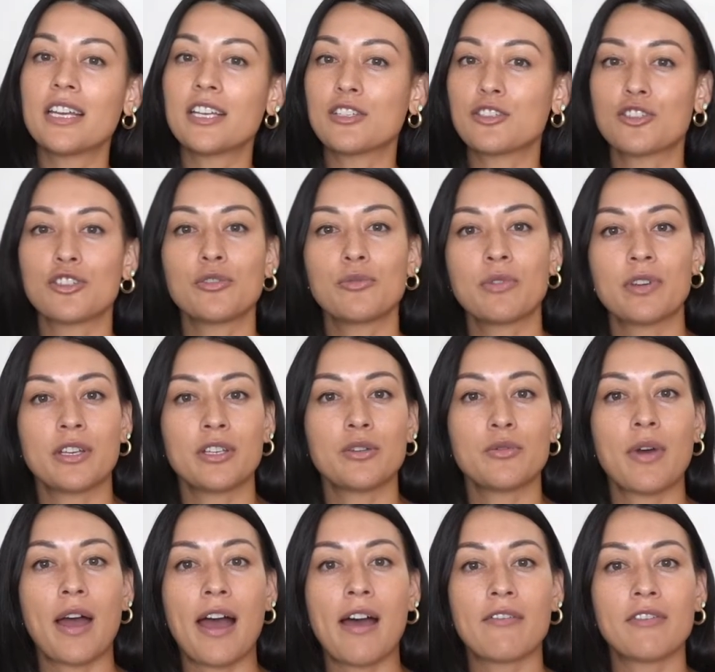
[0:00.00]
issue that you
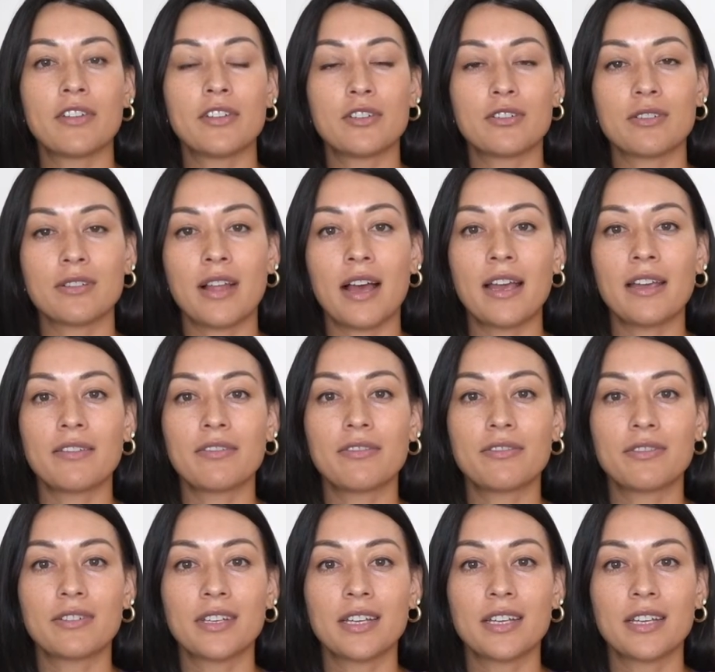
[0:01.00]
have in your life.